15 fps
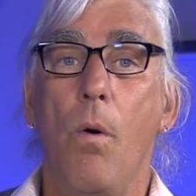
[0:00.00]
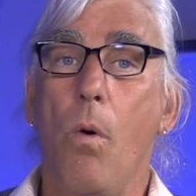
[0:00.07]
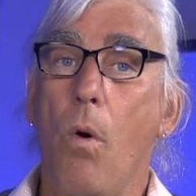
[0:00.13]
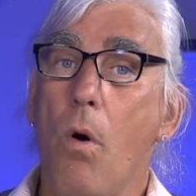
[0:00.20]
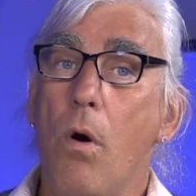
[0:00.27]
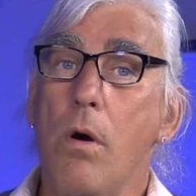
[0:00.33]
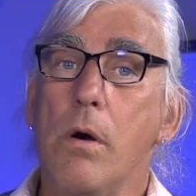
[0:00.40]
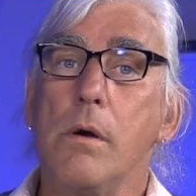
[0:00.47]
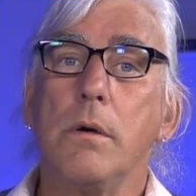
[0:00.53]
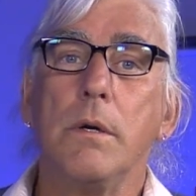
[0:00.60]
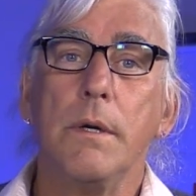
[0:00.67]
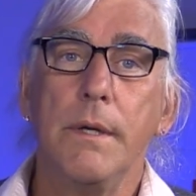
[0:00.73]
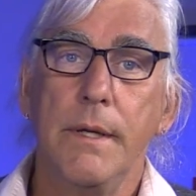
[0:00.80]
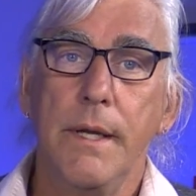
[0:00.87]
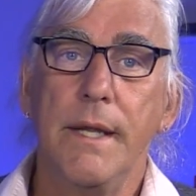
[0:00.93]
or
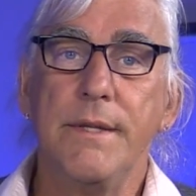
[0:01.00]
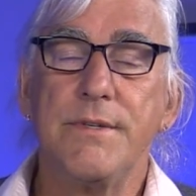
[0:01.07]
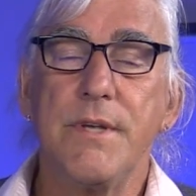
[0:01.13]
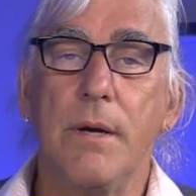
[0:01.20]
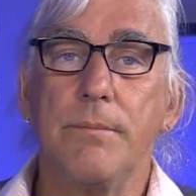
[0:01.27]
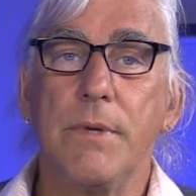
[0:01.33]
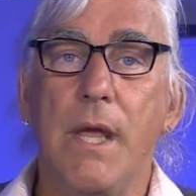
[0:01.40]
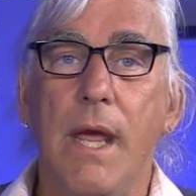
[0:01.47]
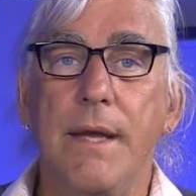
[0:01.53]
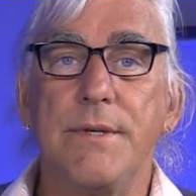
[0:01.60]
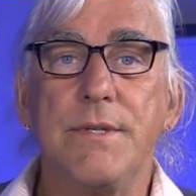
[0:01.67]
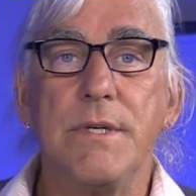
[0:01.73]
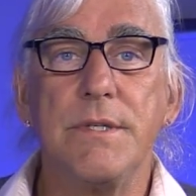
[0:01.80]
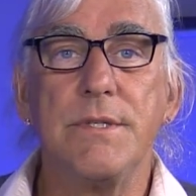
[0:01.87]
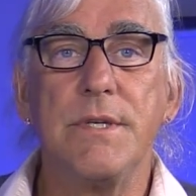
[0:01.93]
in some
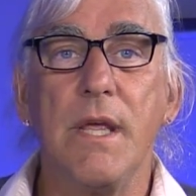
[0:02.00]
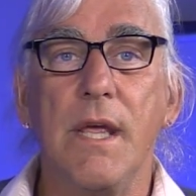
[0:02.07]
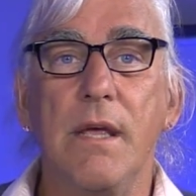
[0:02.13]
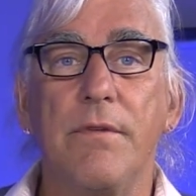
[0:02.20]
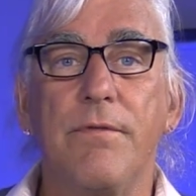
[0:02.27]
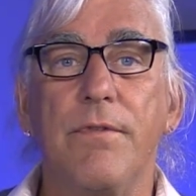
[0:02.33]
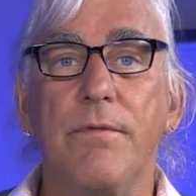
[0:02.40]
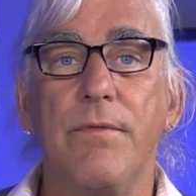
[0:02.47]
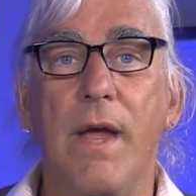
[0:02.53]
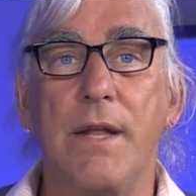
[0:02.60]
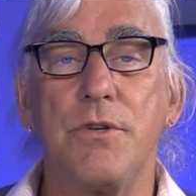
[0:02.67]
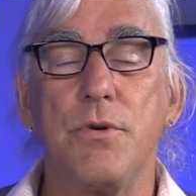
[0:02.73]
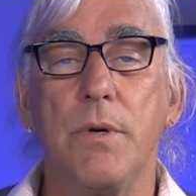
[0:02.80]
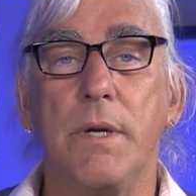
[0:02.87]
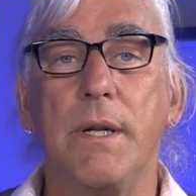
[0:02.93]
cases, if a
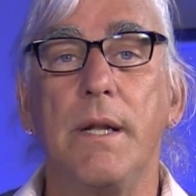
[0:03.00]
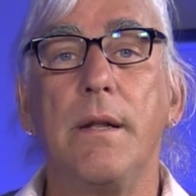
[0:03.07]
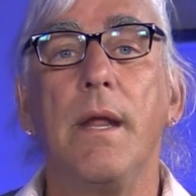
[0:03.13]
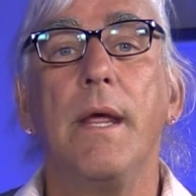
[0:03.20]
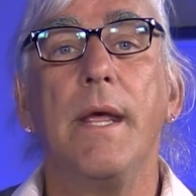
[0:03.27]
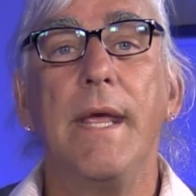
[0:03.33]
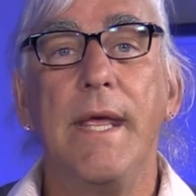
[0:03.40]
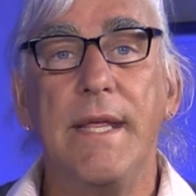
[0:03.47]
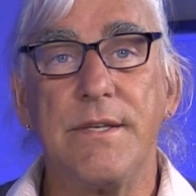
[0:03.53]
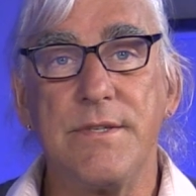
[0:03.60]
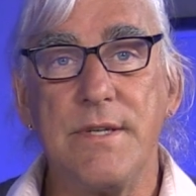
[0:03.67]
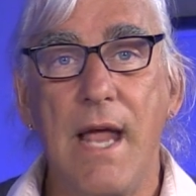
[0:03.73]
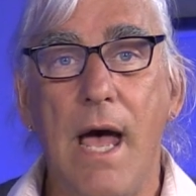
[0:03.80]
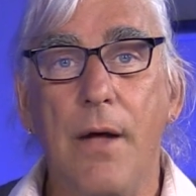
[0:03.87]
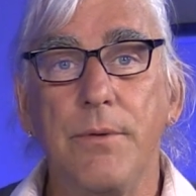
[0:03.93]
veteran is
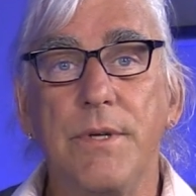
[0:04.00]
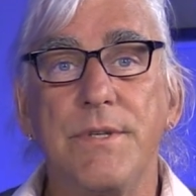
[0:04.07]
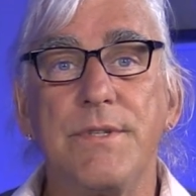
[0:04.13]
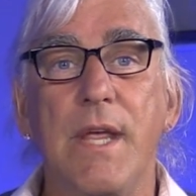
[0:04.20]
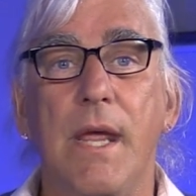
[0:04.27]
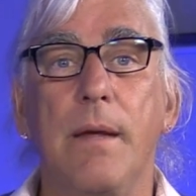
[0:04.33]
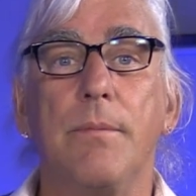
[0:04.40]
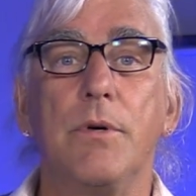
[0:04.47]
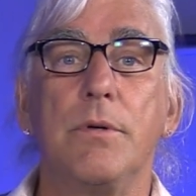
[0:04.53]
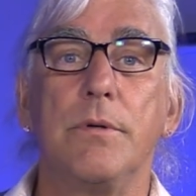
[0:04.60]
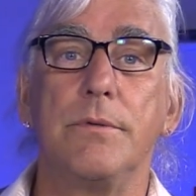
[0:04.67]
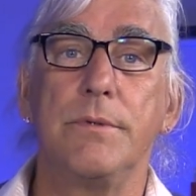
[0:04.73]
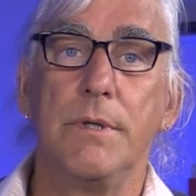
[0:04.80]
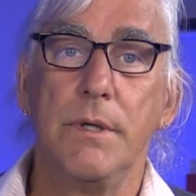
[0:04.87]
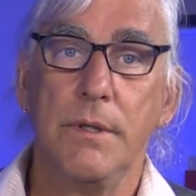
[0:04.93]
now
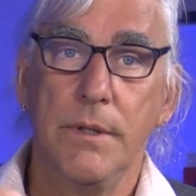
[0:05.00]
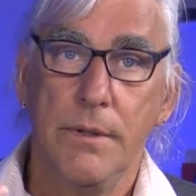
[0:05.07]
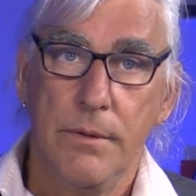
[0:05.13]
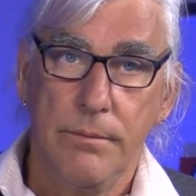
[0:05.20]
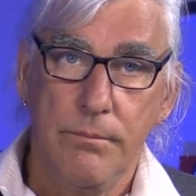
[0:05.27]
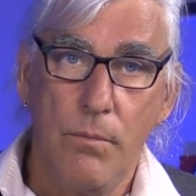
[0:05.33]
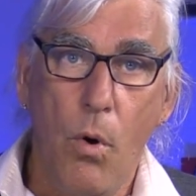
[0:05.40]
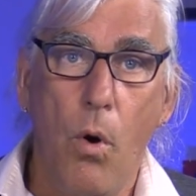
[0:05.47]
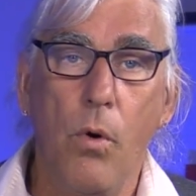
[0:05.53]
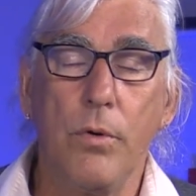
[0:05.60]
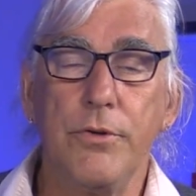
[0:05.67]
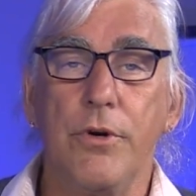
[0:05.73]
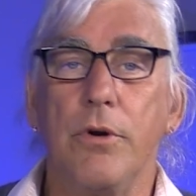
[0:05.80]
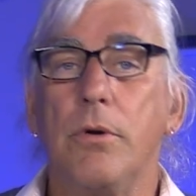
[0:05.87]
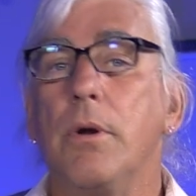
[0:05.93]
disabled
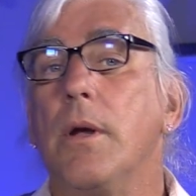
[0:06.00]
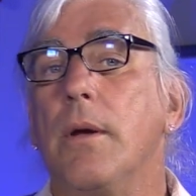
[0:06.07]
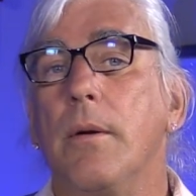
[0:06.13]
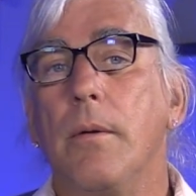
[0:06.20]
older,